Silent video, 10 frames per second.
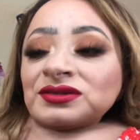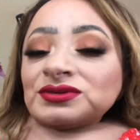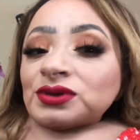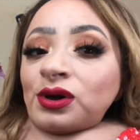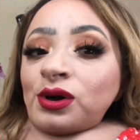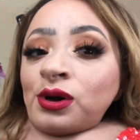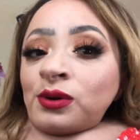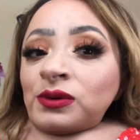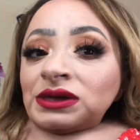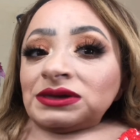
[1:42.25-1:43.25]

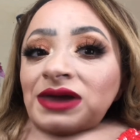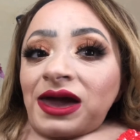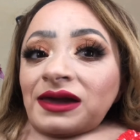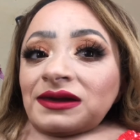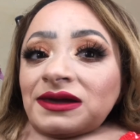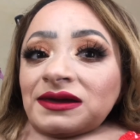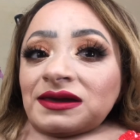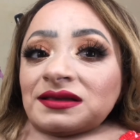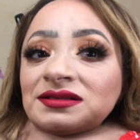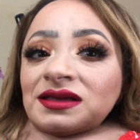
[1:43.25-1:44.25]
So yeah, it
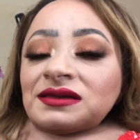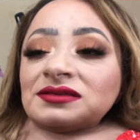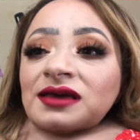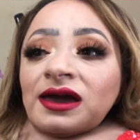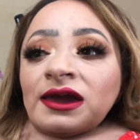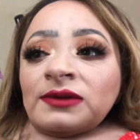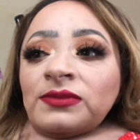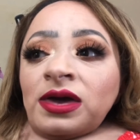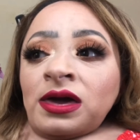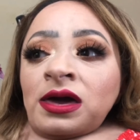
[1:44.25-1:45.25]
is a
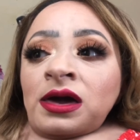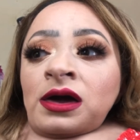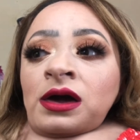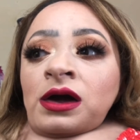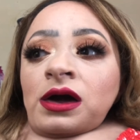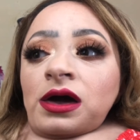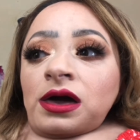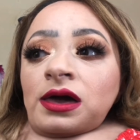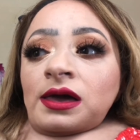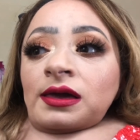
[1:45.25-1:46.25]
time,
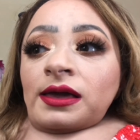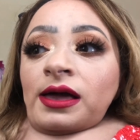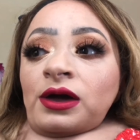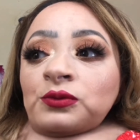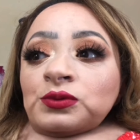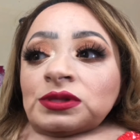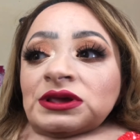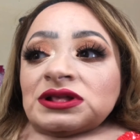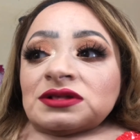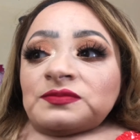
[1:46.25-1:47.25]
a really
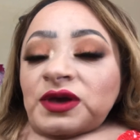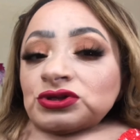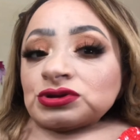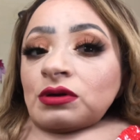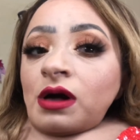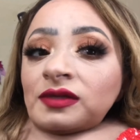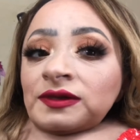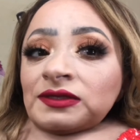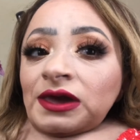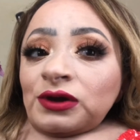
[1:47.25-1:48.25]
special
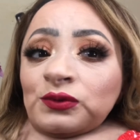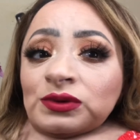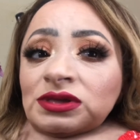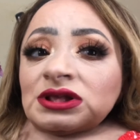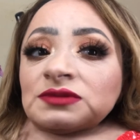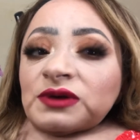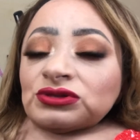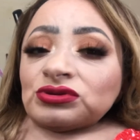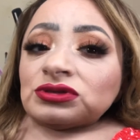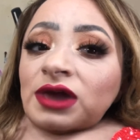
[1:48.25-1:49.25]
holiday, a really
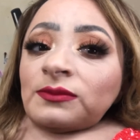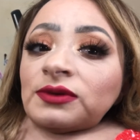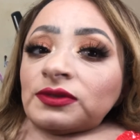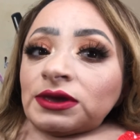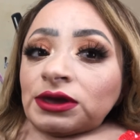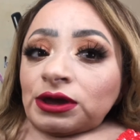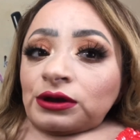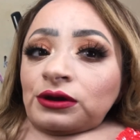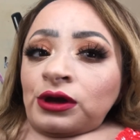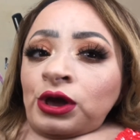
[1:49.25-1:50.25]
special time of the
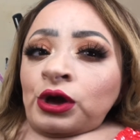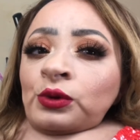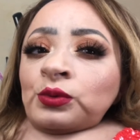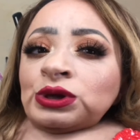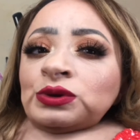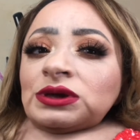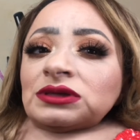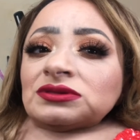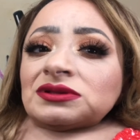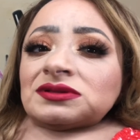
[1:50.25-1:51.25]
year where you
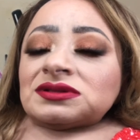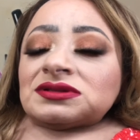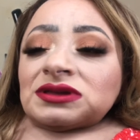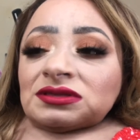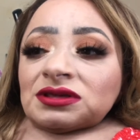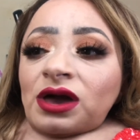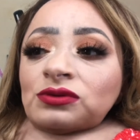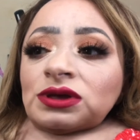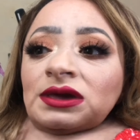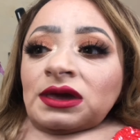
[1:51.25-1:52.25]
can just sit down and